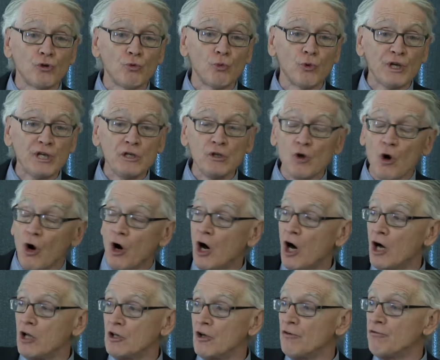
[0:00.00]
read
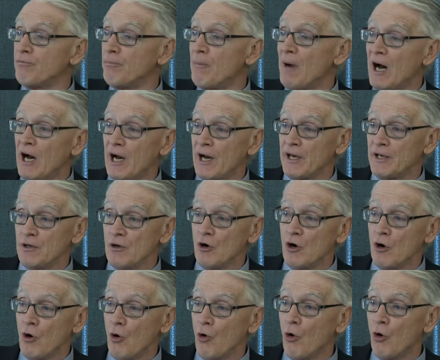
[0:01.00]
all of my
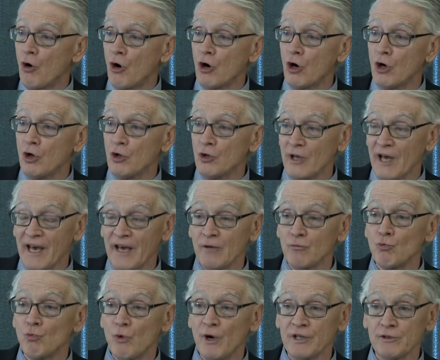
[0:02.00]
oral
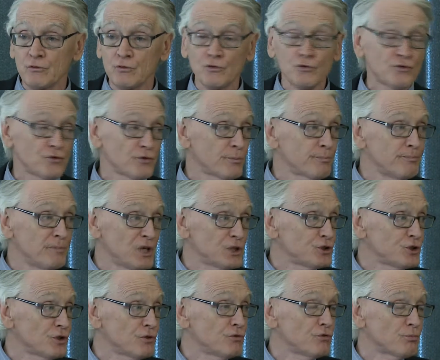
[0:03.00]
and written
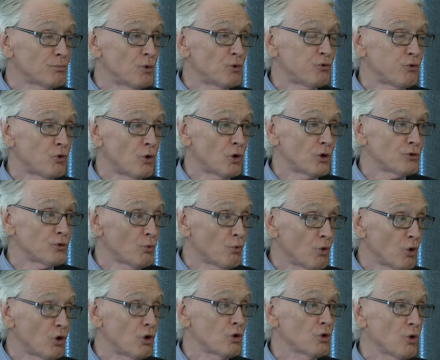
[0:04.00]
submissions before the
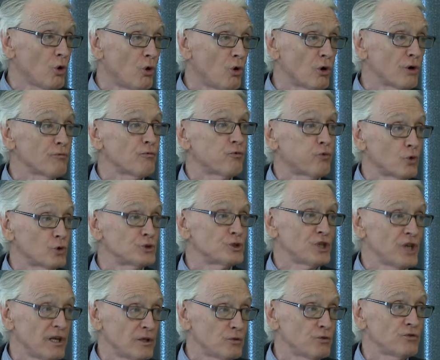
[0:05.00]
World Court for
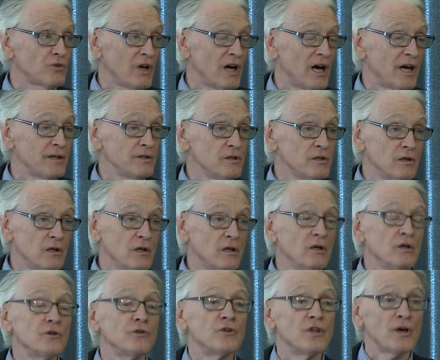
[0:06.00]
Genocide
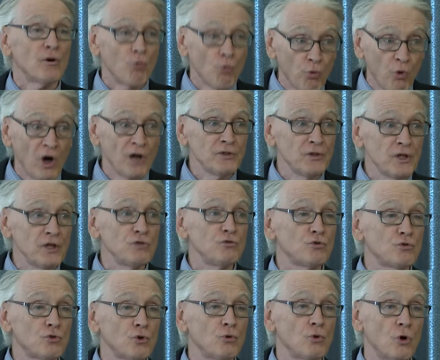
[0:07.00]
that won these
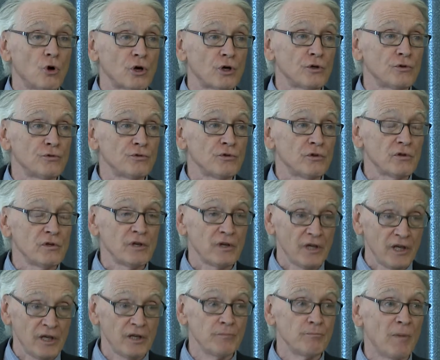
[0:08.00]
2 orders
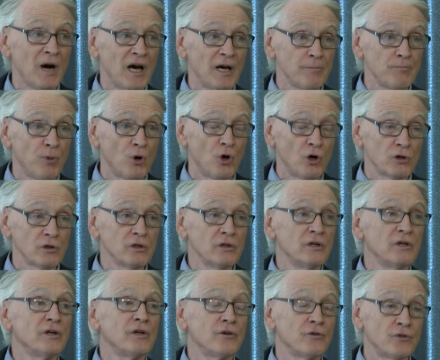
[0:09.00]
in my book,
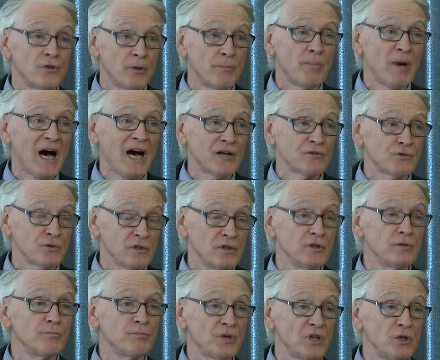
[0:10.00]
The
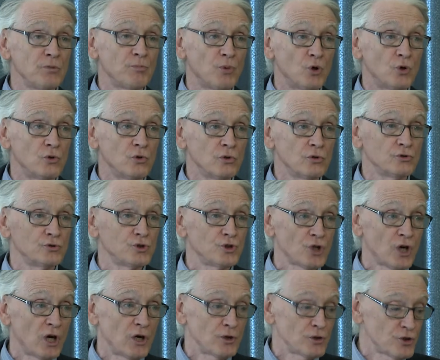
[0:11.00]
Bosnian People
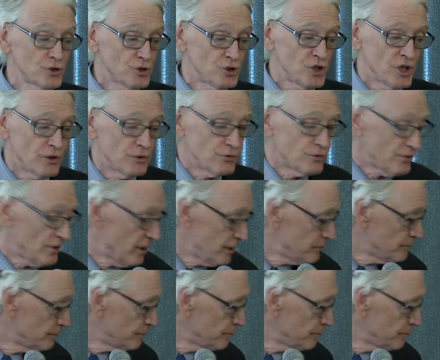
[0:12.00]
Charged Genocide.